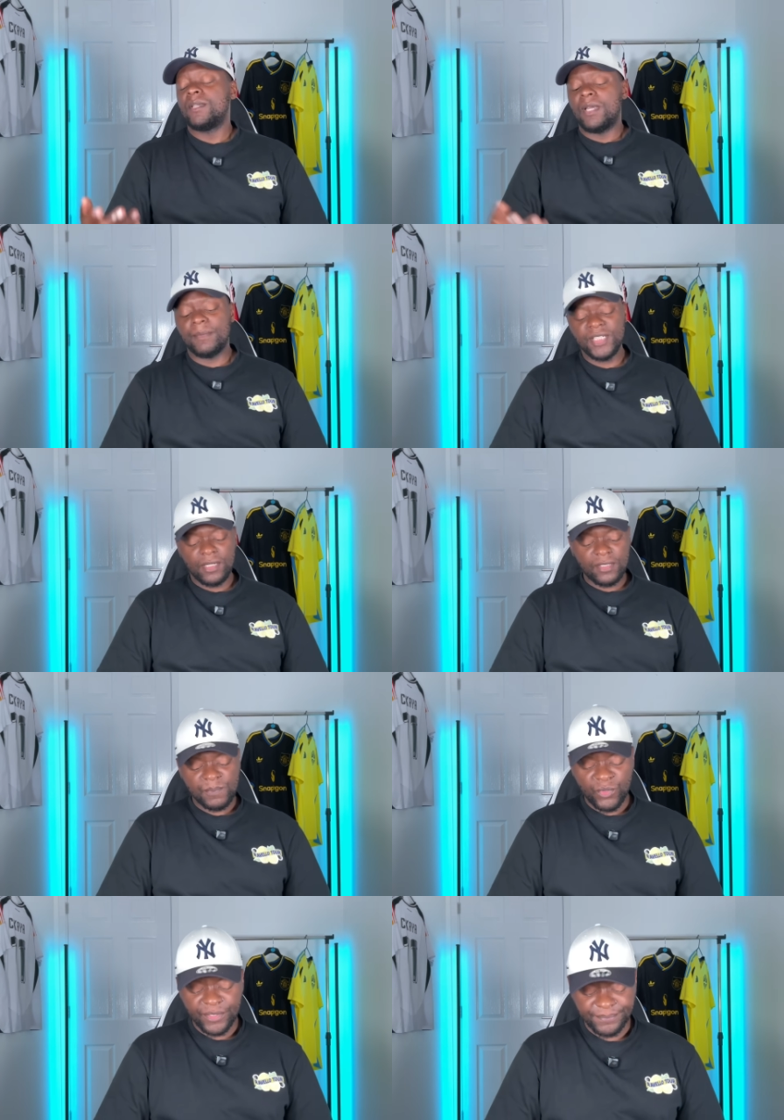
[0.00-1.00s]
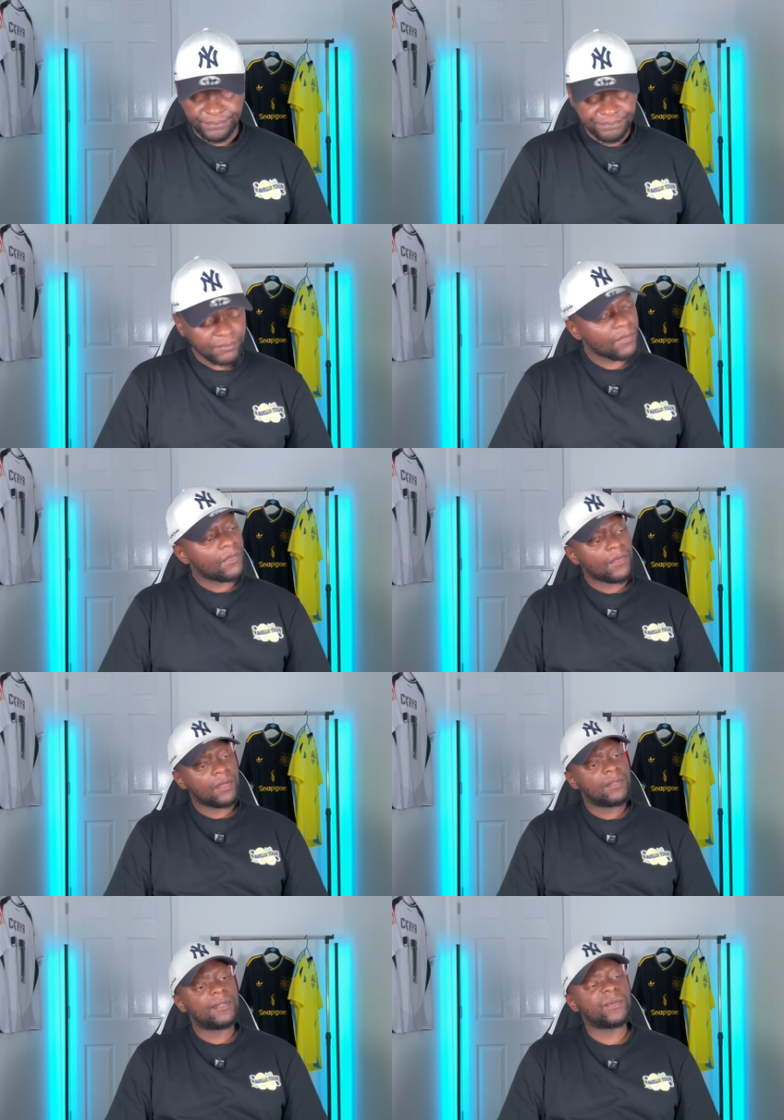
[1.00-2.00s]
I mean, at this point,
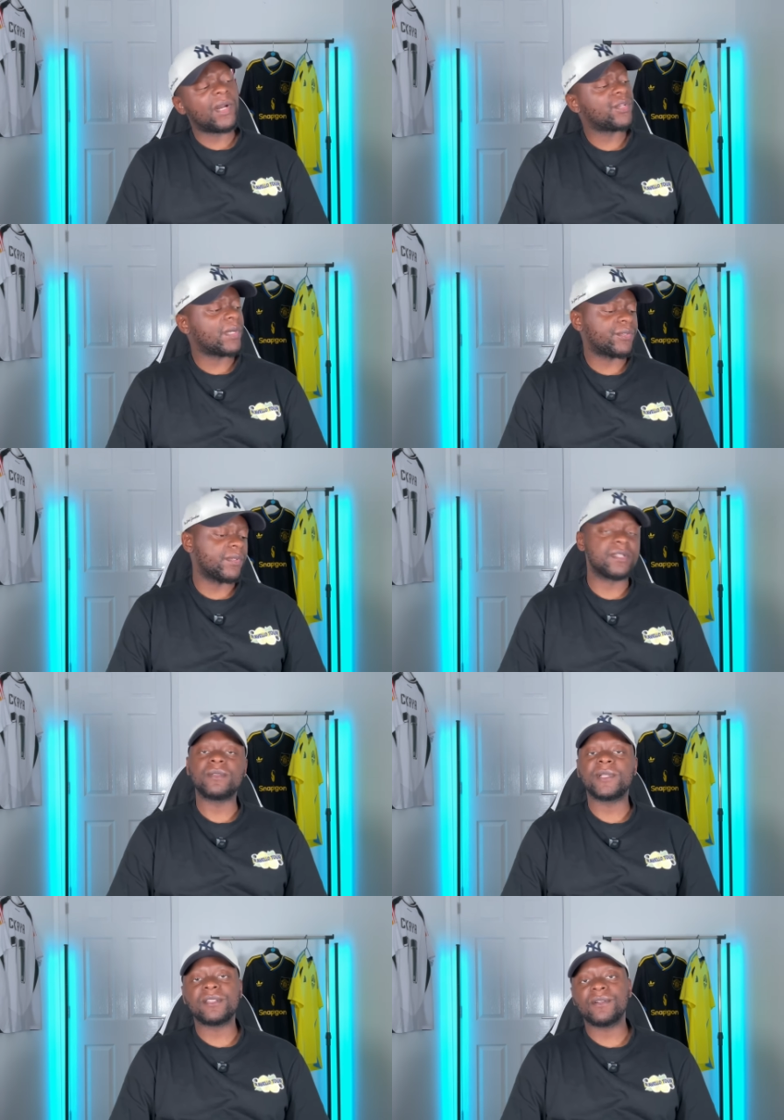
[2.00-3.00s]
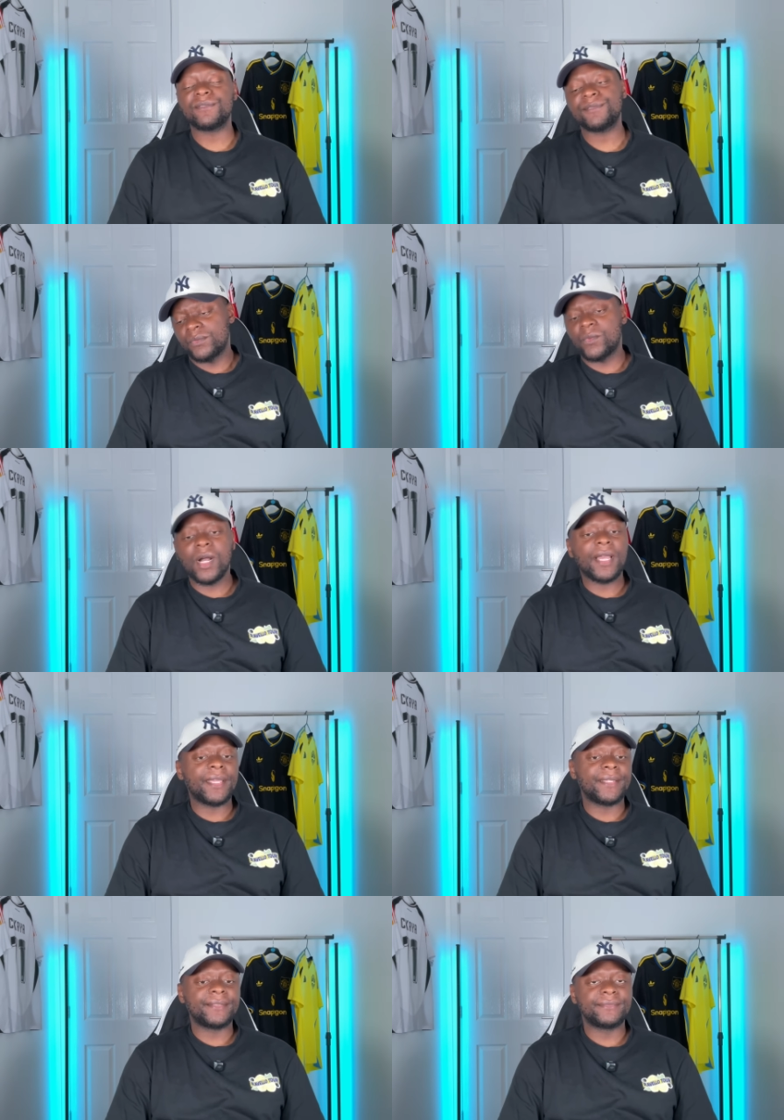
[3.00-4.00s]
why do I do this to myself?
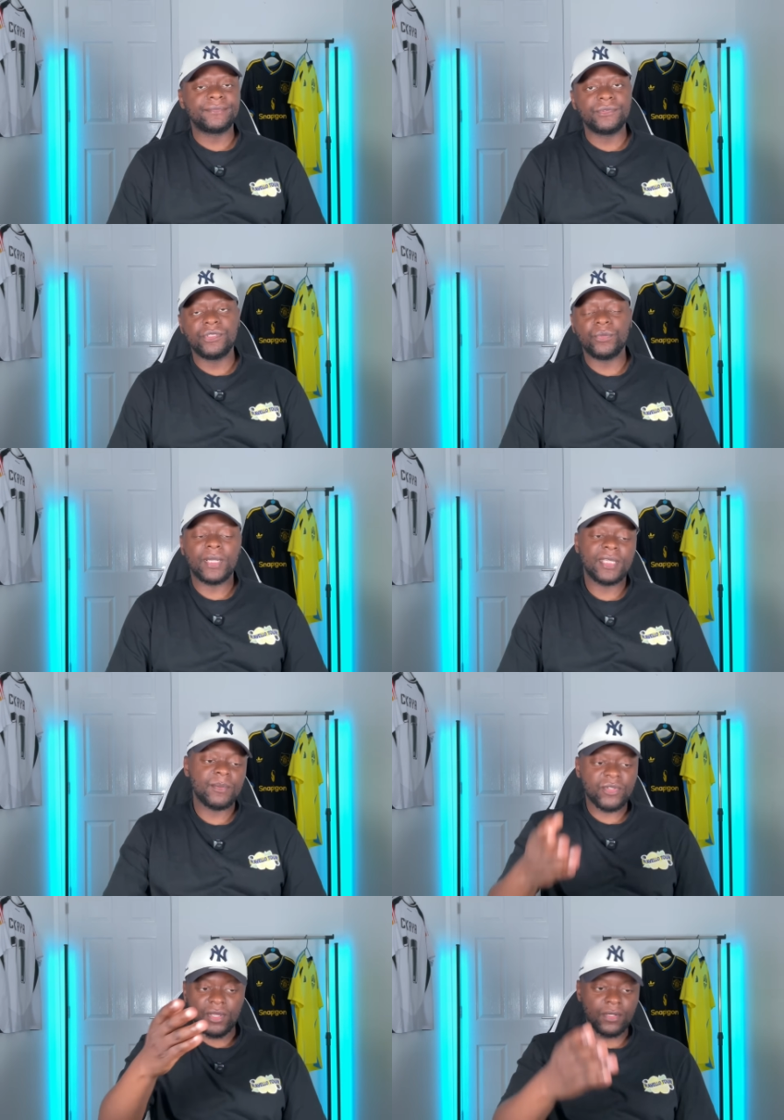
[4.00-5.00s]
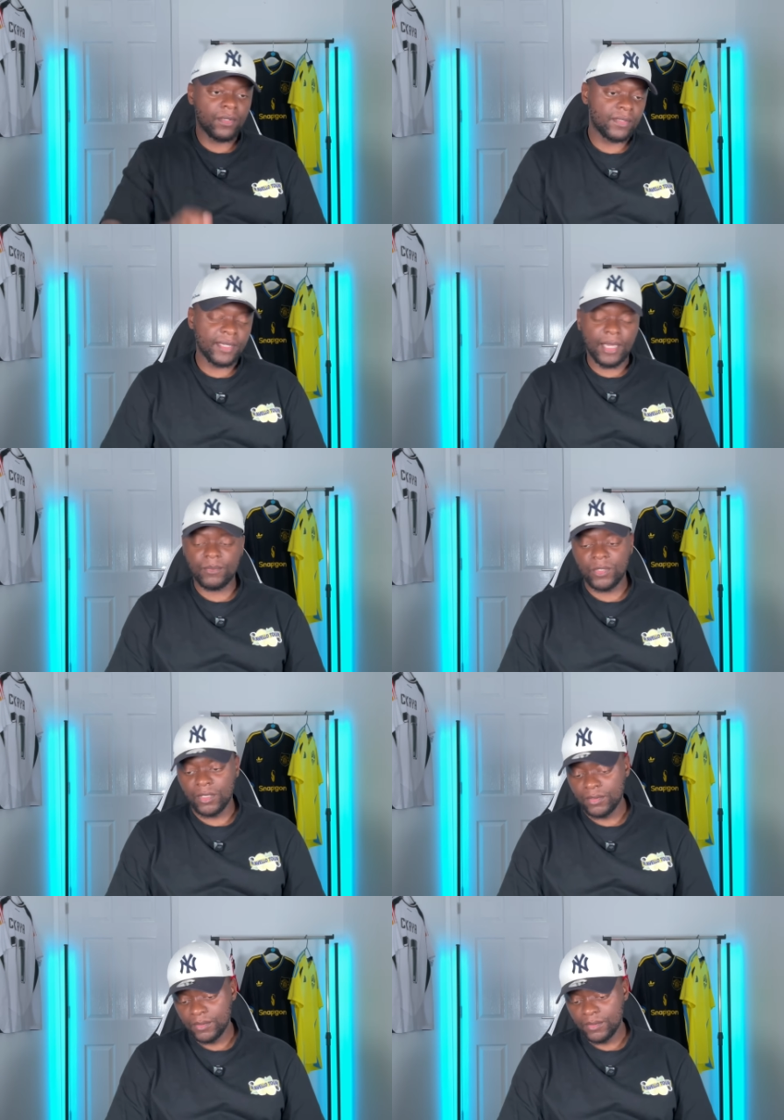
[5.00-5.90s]
Why do I keep turning on the camera?